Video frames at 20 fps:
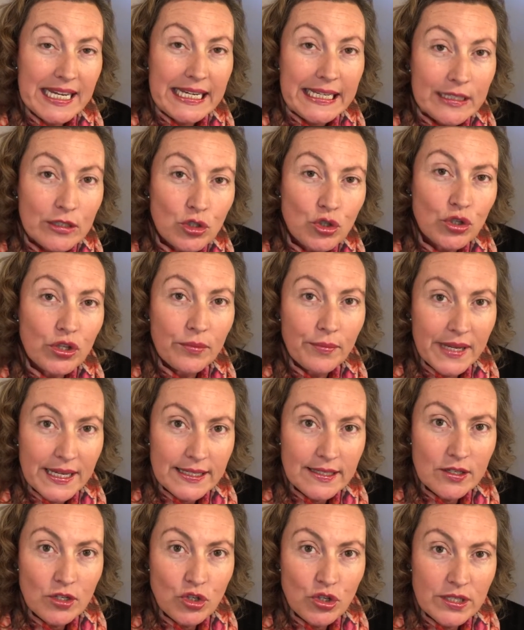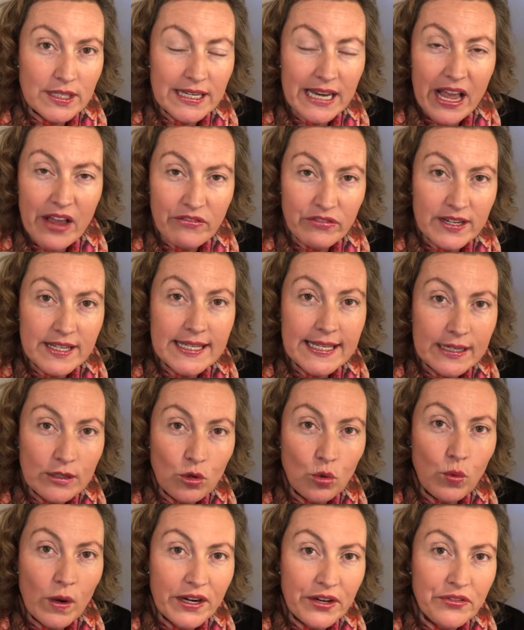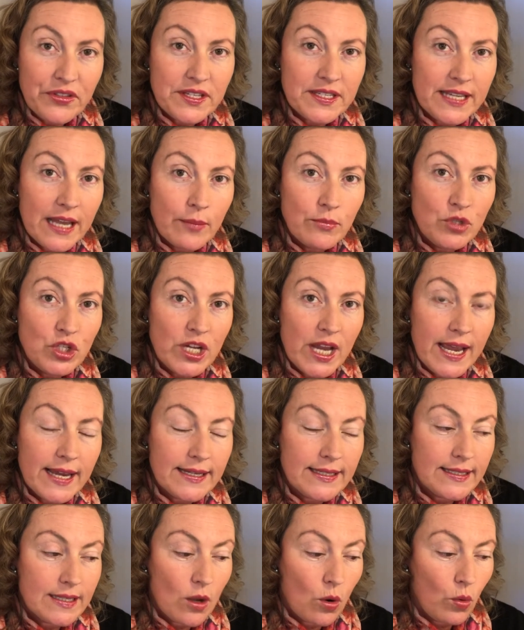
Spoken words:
into the messages in every single one of the subjects,